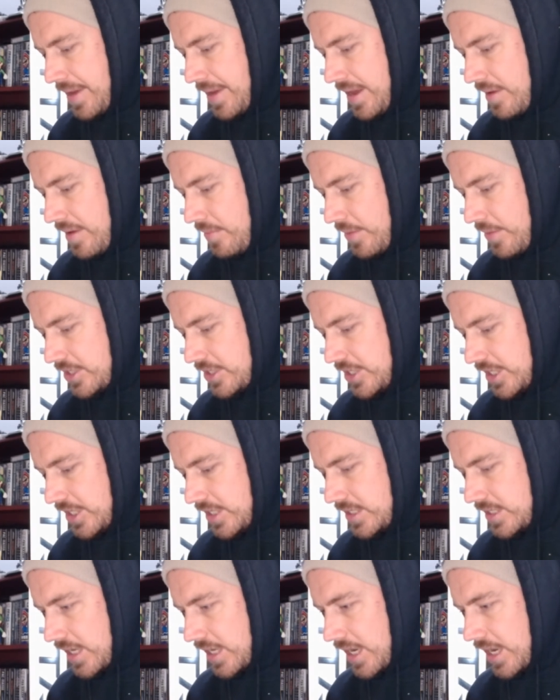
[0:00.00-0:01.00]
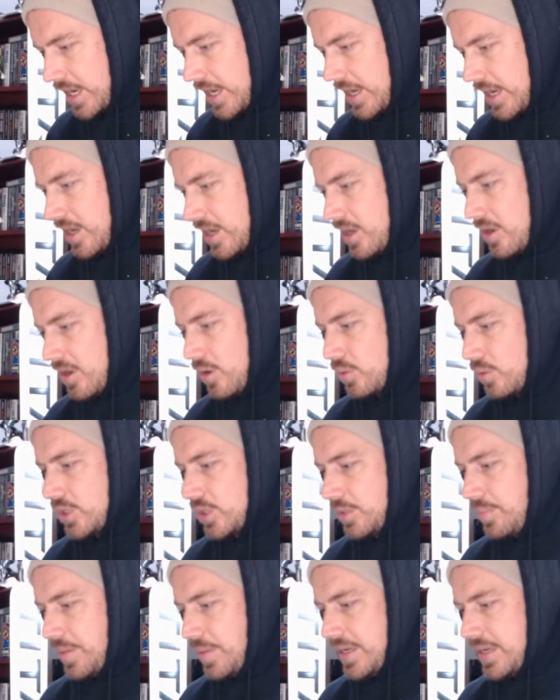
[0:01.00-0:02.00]
which is an Altered
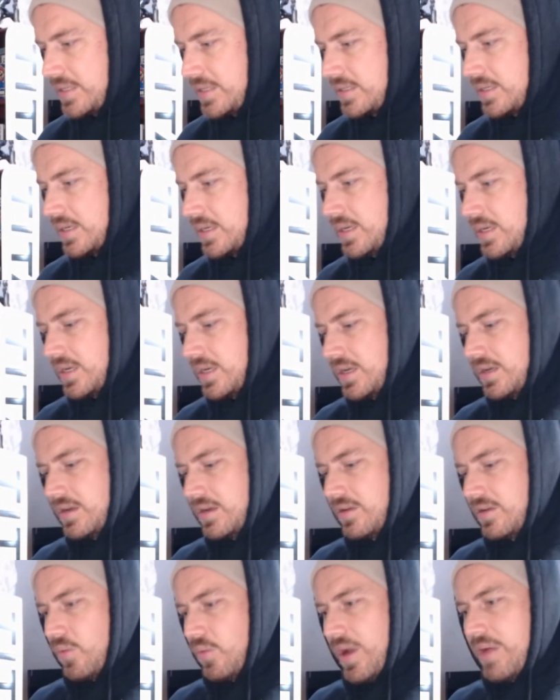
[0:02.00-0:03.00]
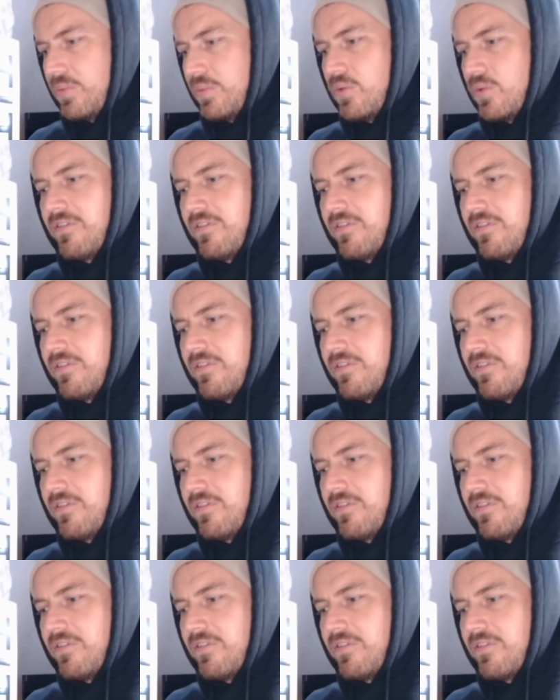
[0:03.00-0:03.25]
Beast werewolf.